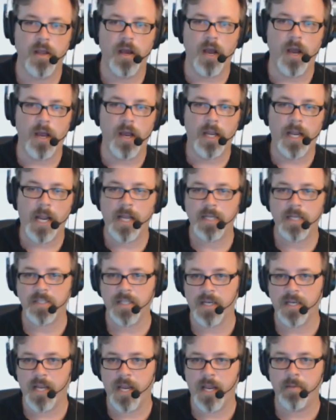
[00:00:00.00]
Uh, and as
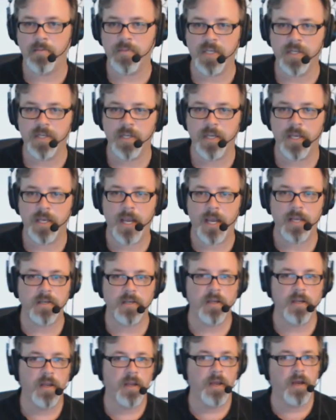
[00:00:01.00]
the names
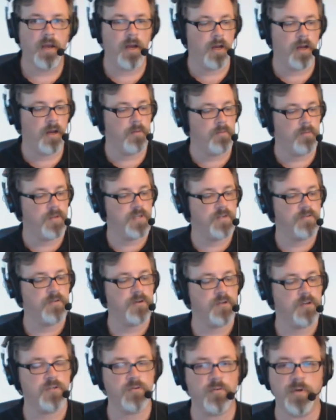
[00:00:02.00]
indicate, um, this
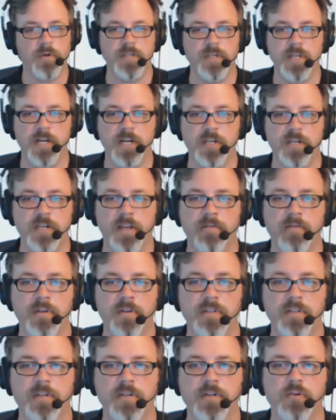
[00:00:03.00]
first one is actually
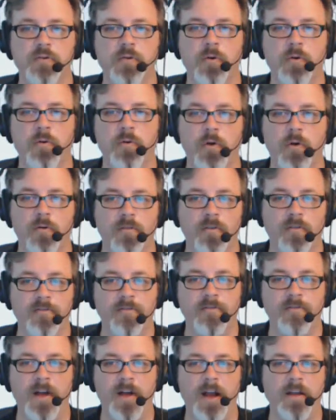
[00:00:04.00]
giving us control over
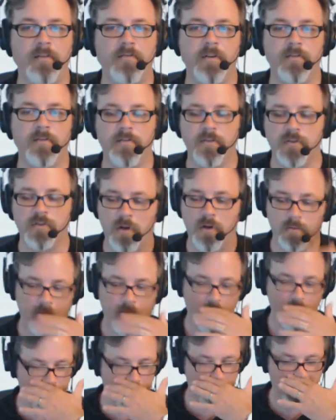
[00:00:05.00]
five different
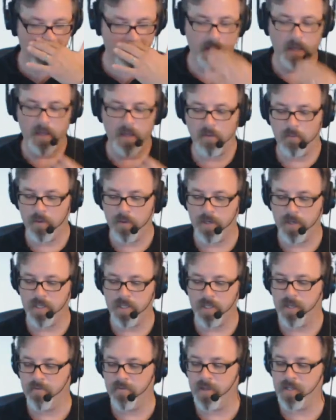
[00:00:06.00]
drawbars. The other one
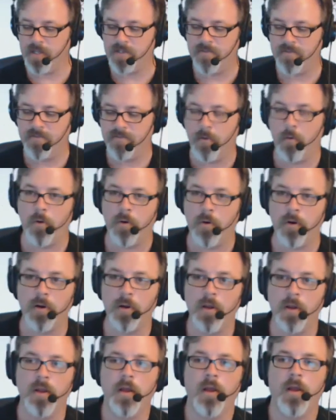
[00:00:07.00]
is giving us four.
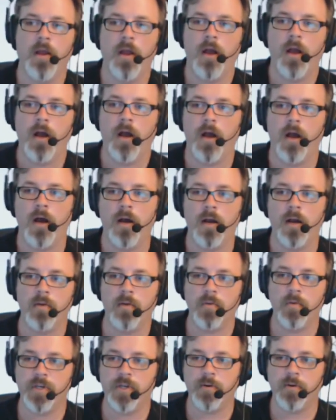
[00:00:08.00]
Uh,
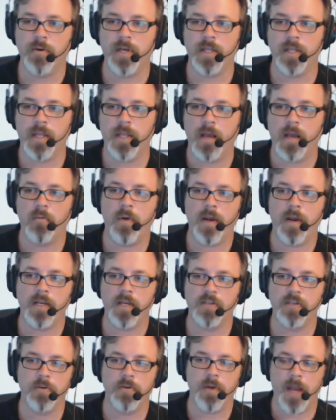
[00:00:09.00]
and we're doing it that way
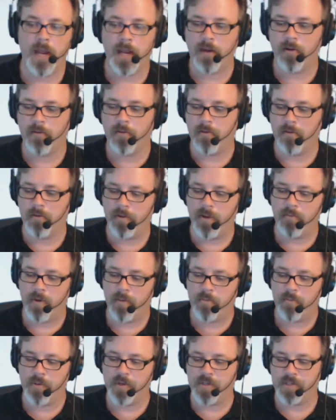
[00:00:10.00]
to accurately
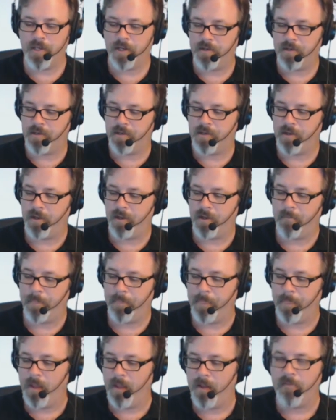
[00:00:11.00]
represent uh,
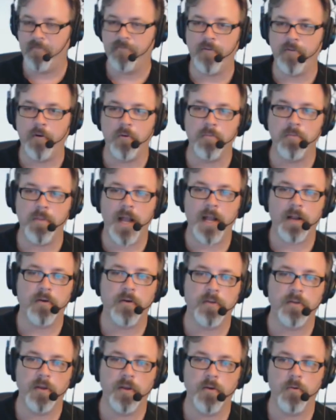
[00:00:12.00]
fold back
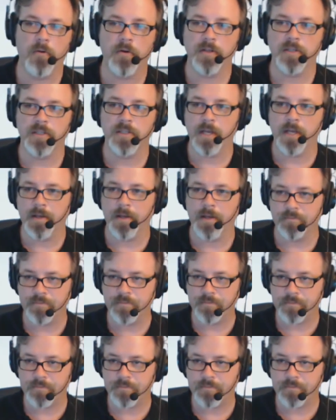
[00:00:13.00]
on the organ sound.